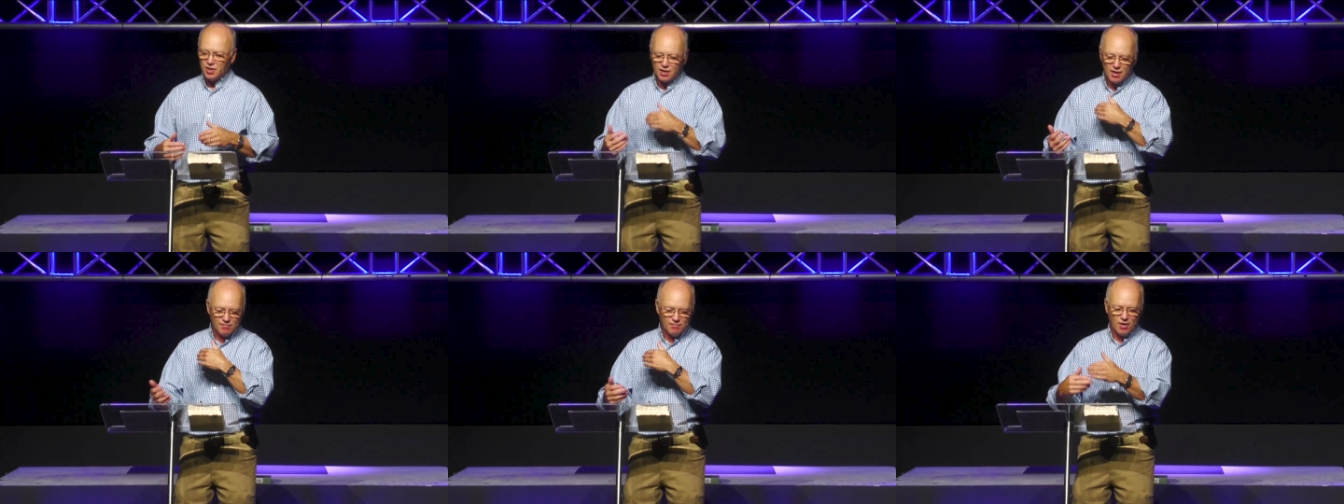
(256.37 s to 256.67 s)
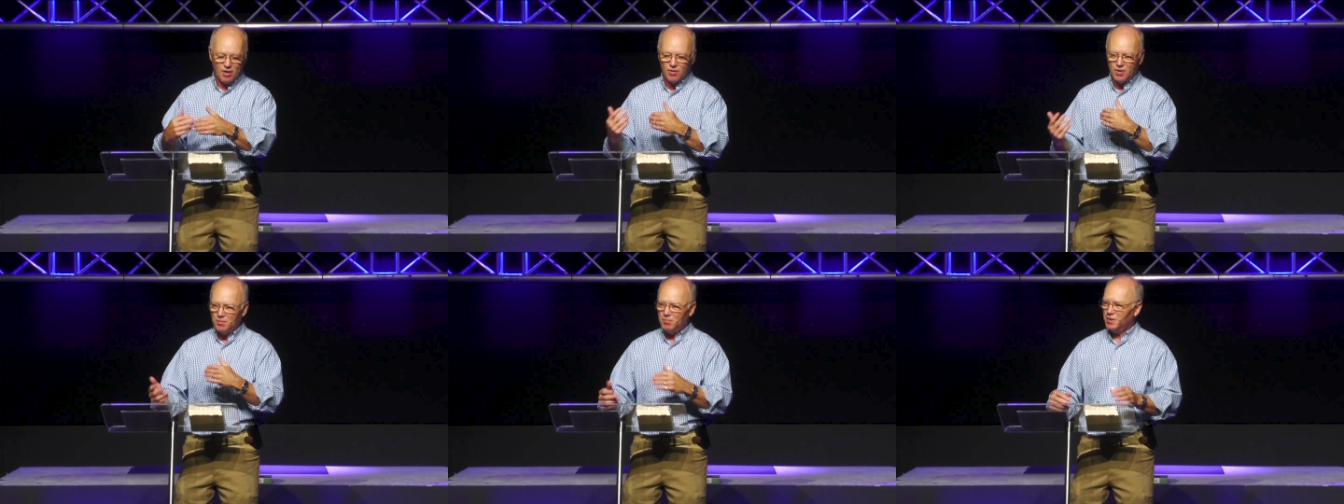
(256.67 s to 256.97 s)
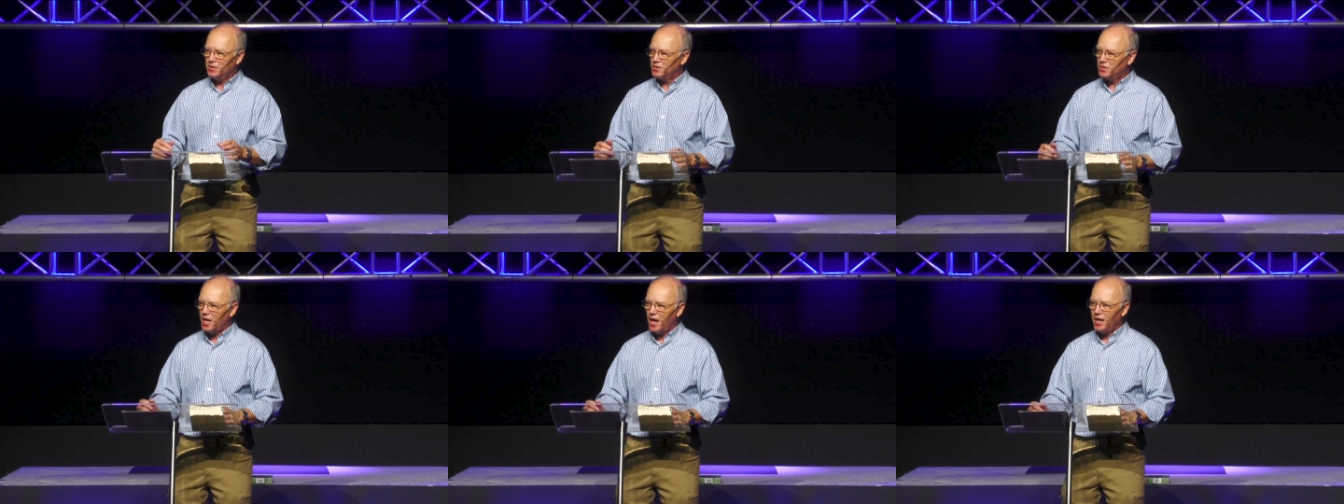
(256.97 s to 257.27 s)
I've already been
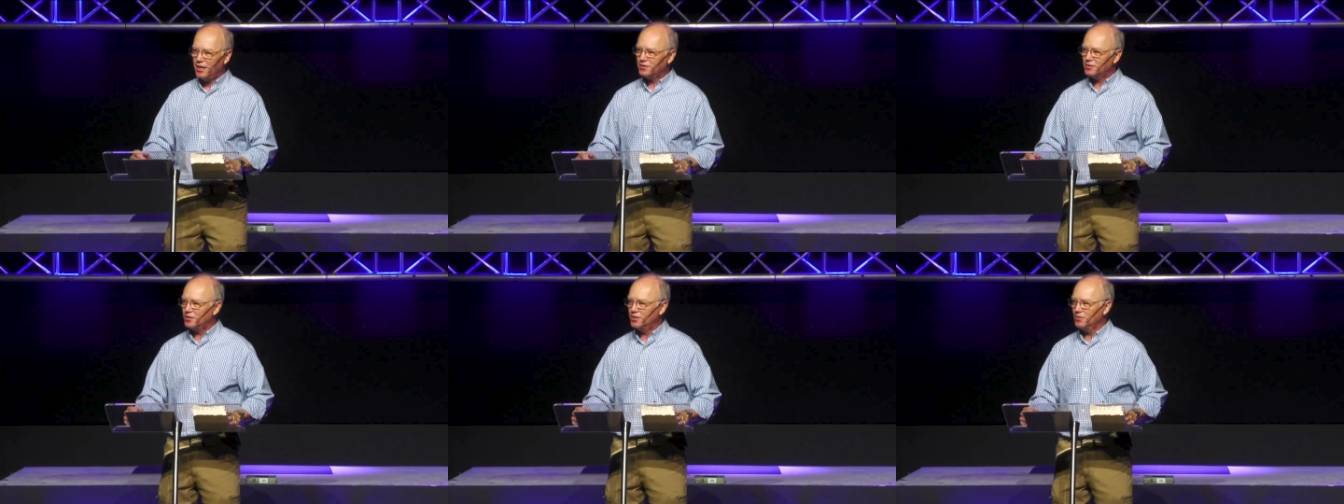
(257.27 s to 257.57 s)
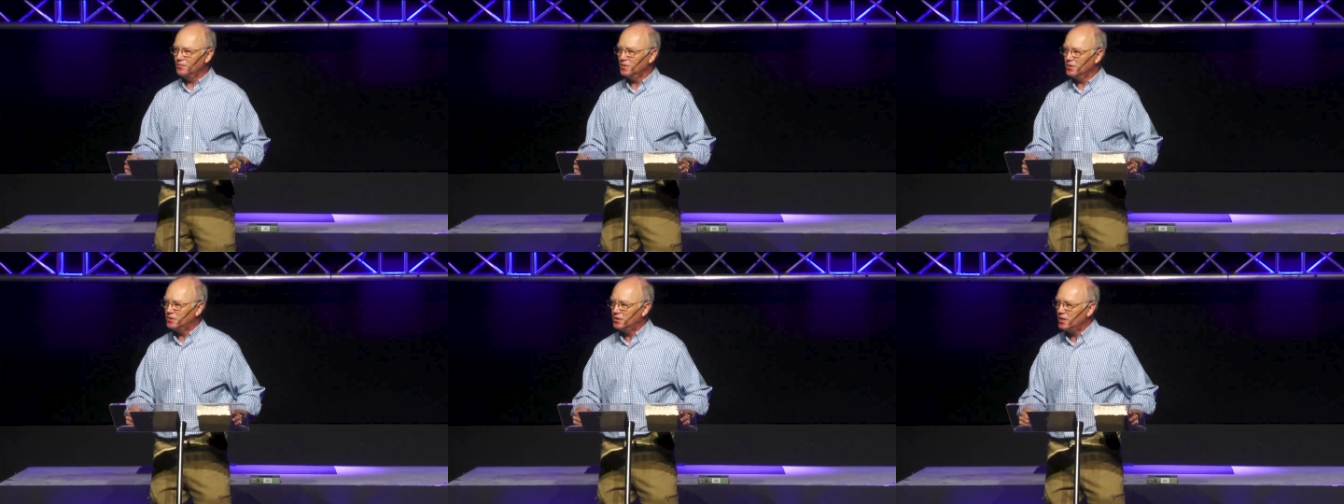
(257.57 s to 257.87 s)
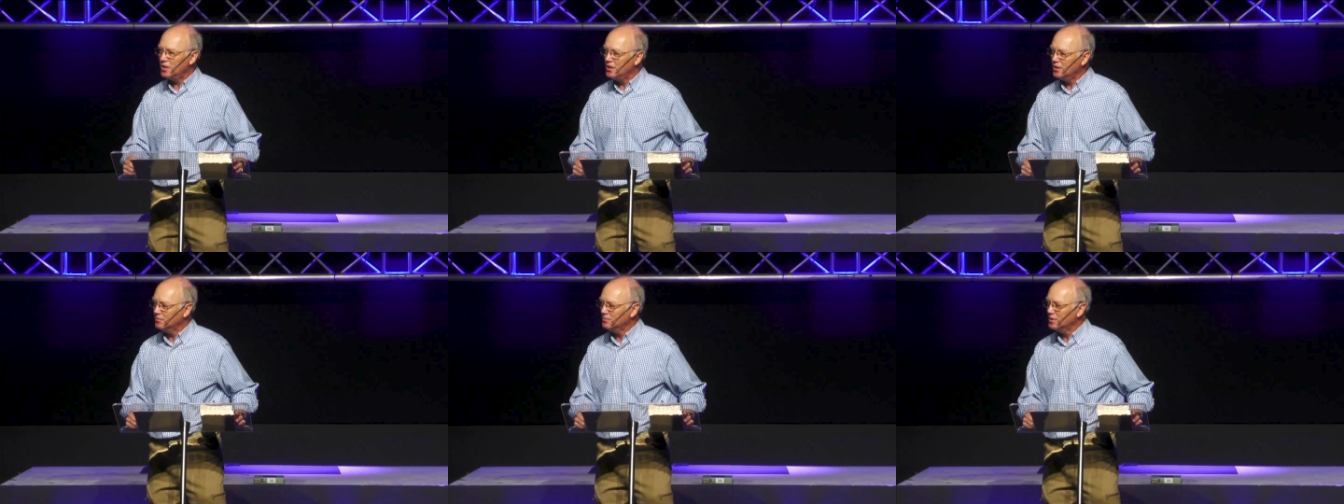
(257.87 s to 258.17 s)
texting with
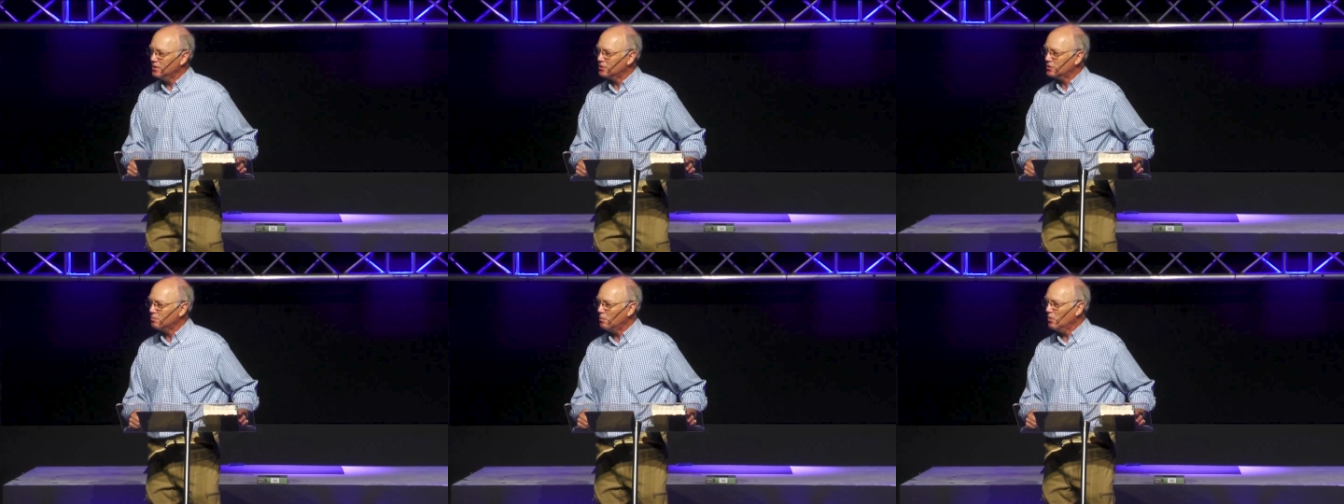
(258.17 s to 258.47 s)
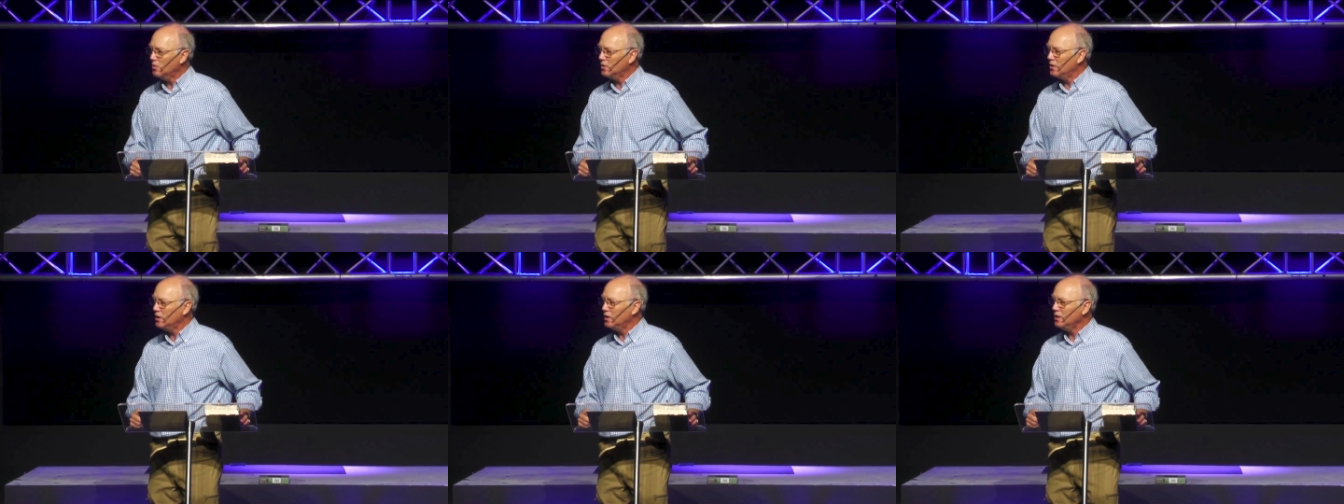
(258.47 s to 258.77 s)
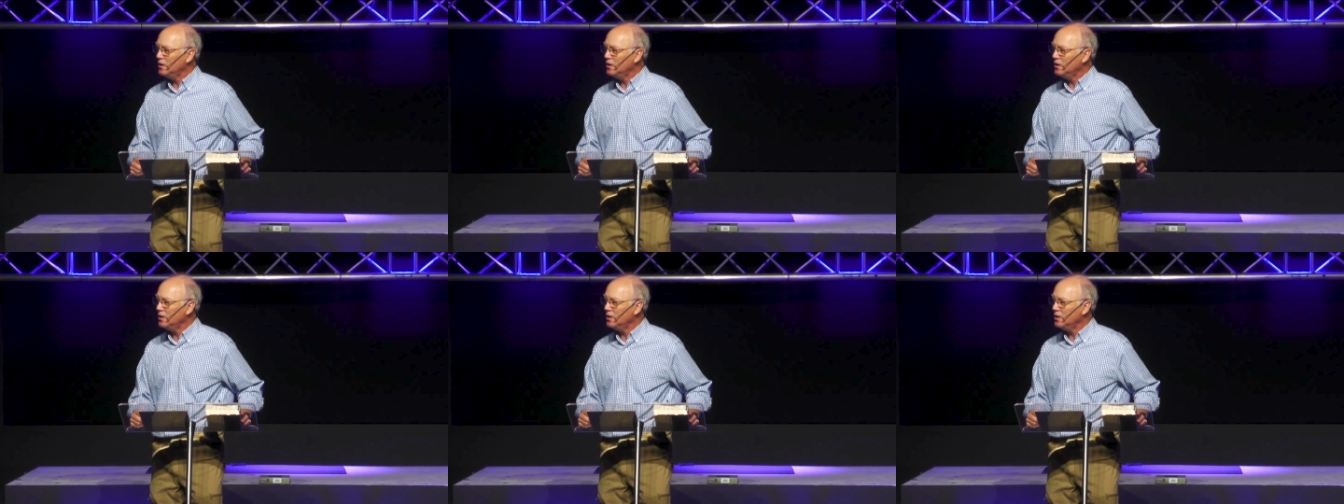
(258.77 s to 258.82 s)
Tim this morning.